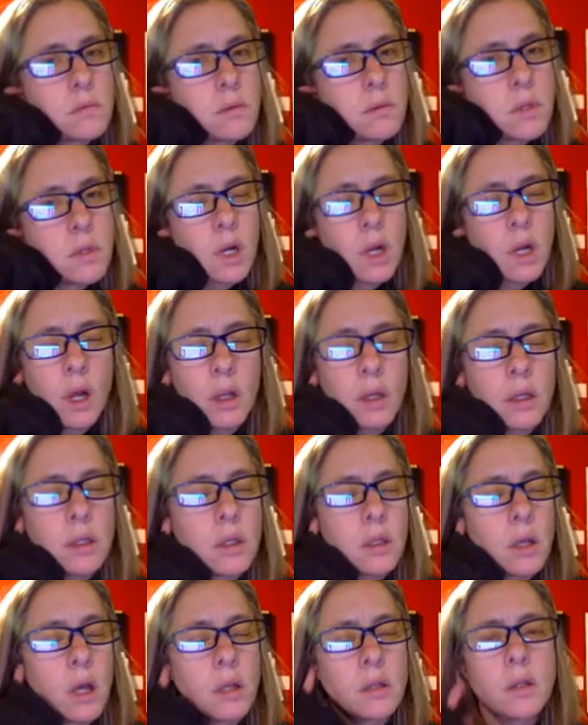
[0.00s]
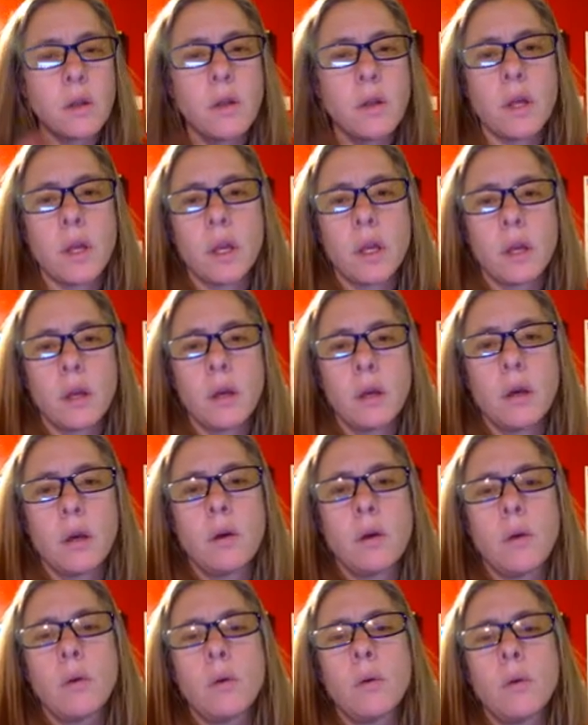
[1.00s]
The colonists also think,
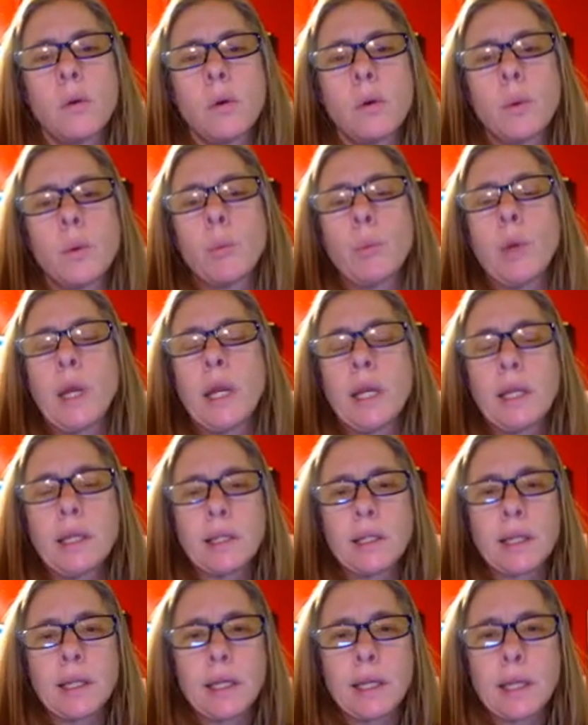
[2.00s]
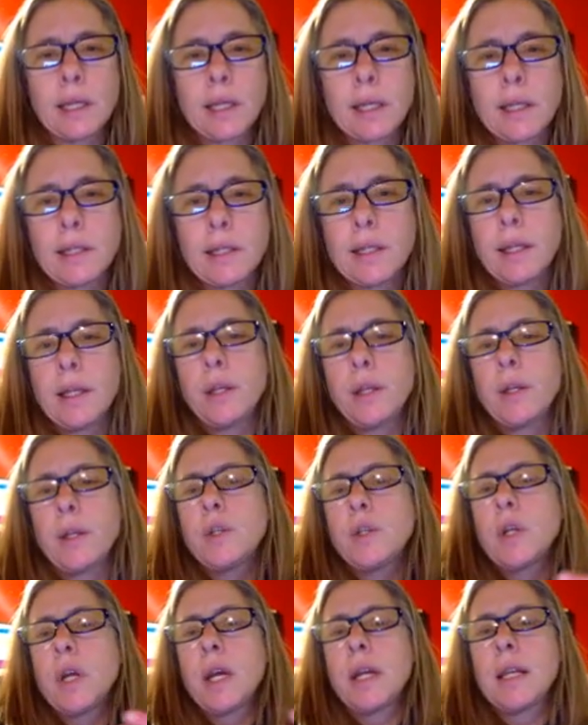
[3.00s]
oh, Britain is going to continue to
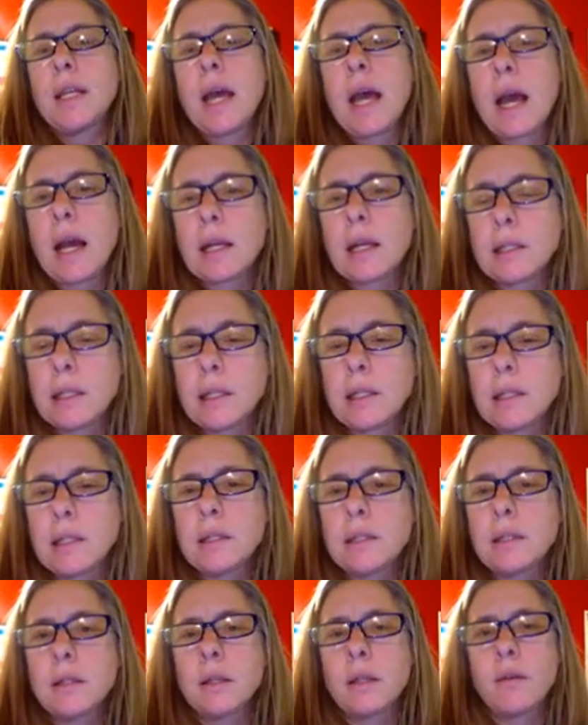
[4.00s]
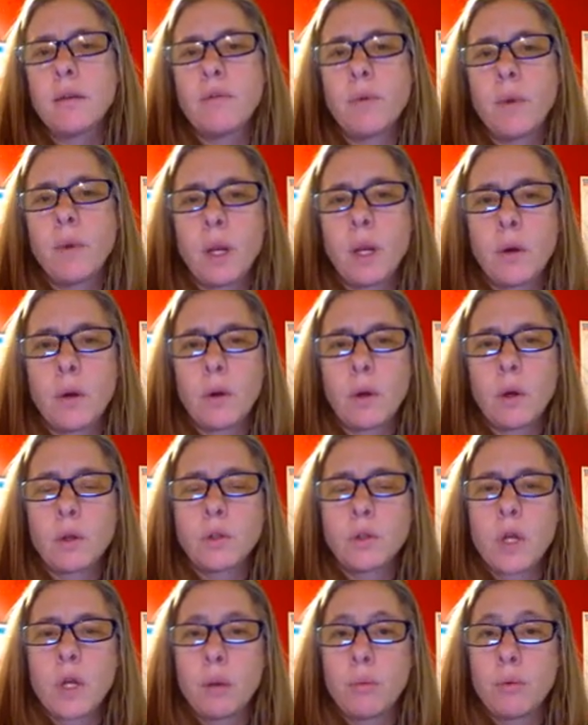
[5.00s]
try to tax us if we don't
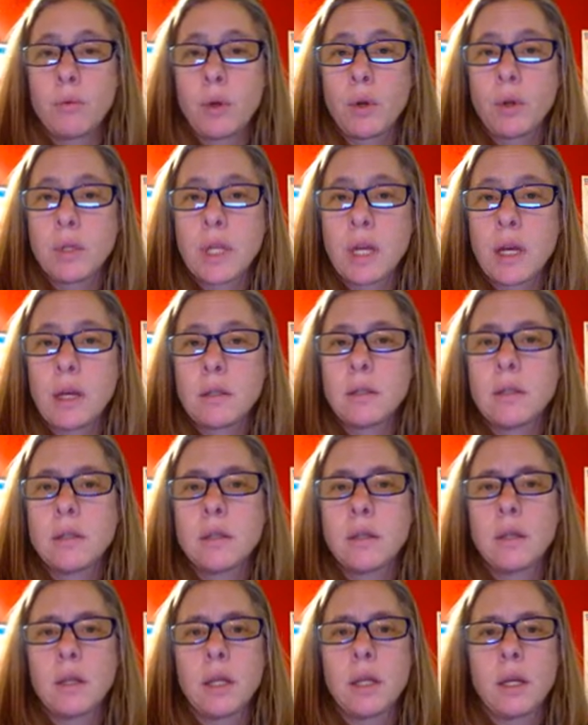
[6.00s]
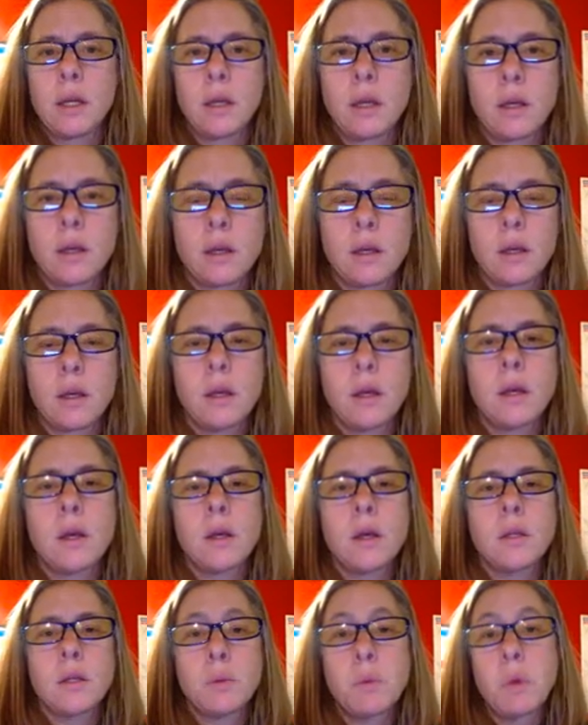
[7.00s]
try to protest and
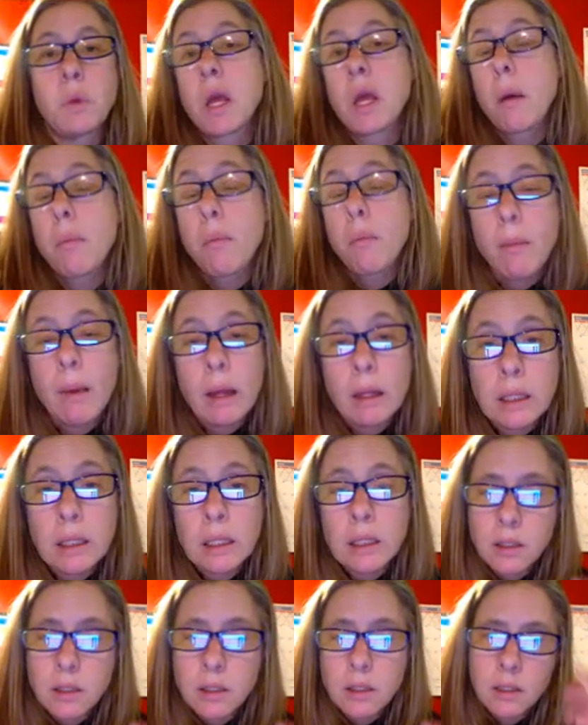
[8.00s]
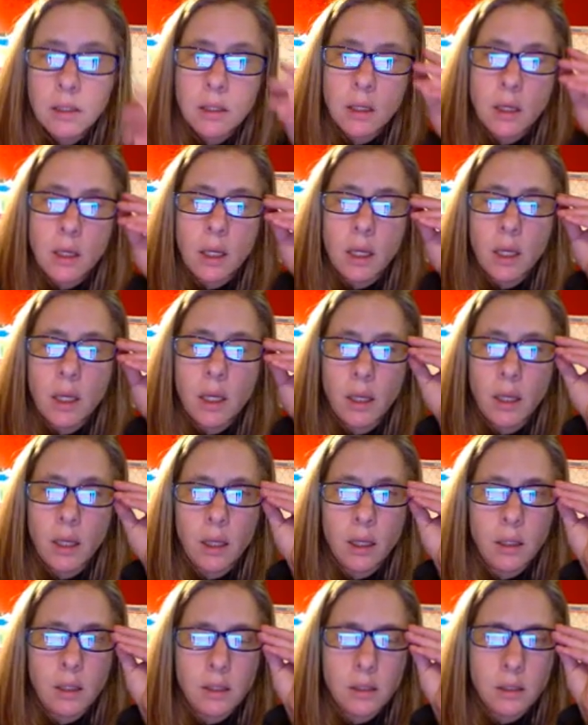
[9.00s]
speak up about this.
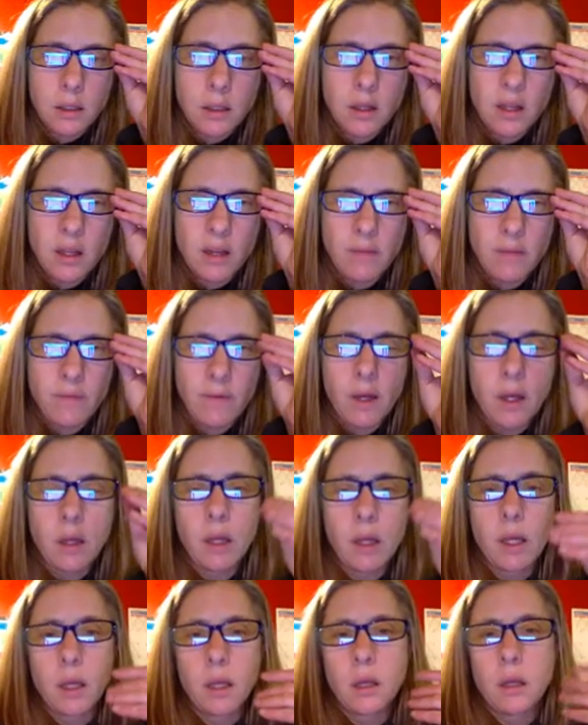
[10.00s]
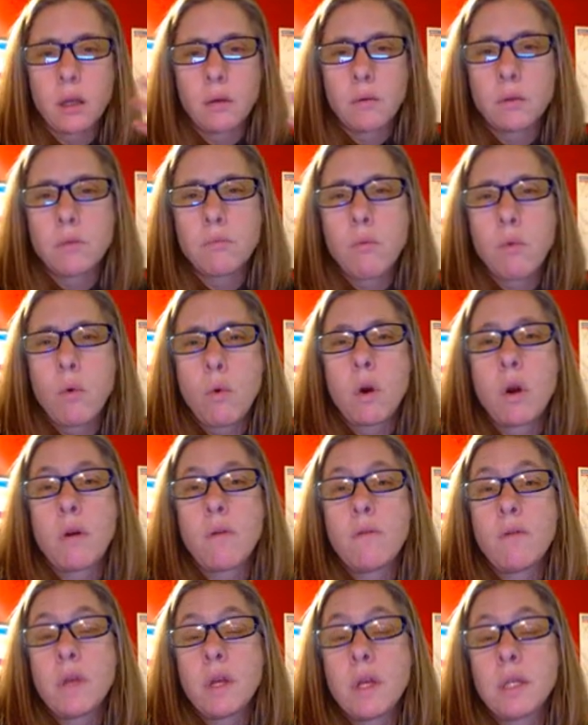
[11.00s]
And so they felt like there was more
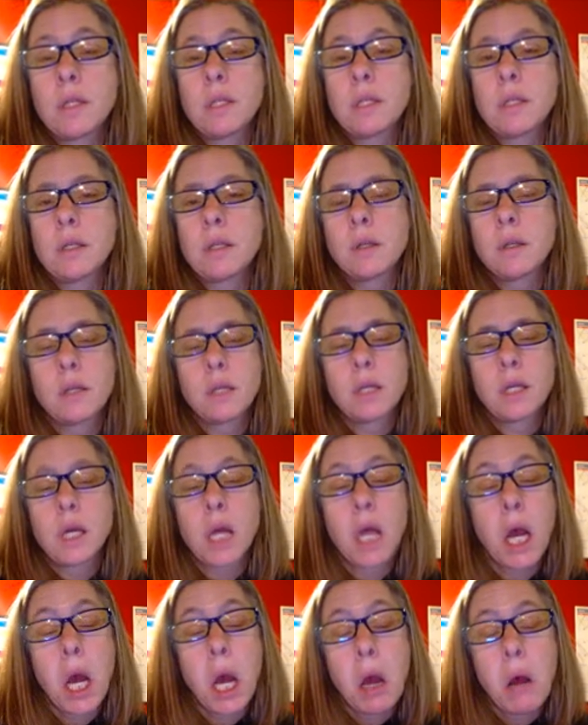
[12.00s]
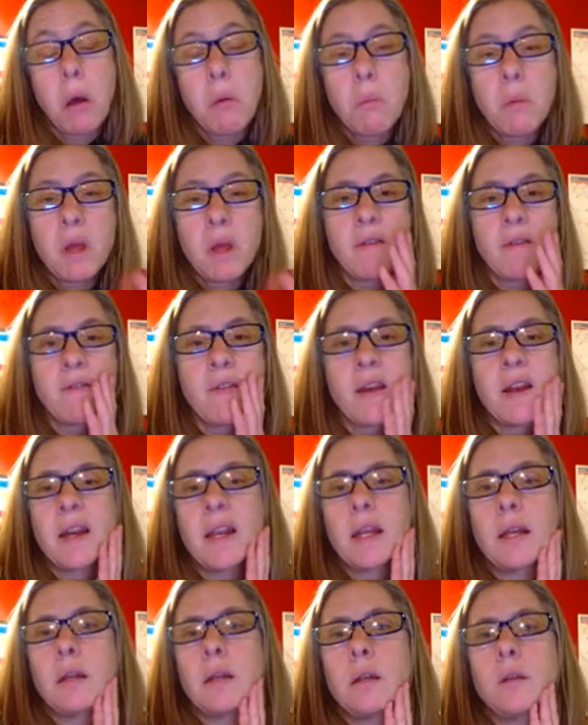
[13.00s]
of this to come if they
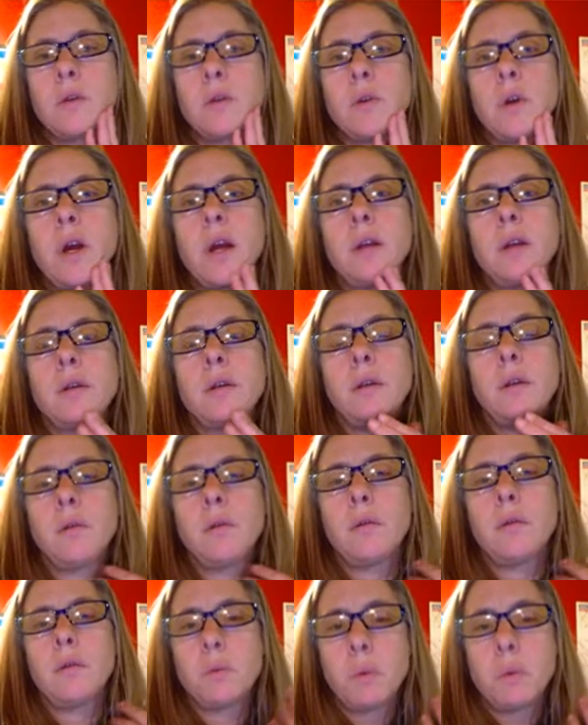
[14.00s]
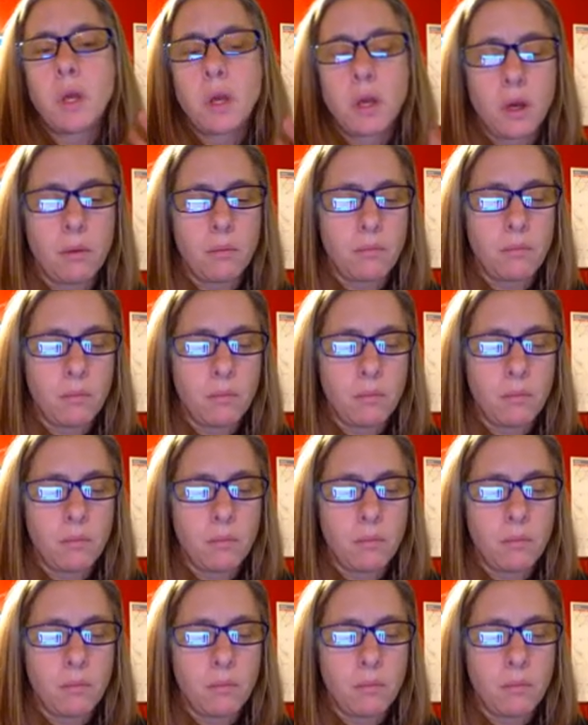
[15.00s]
didn't try to speak up.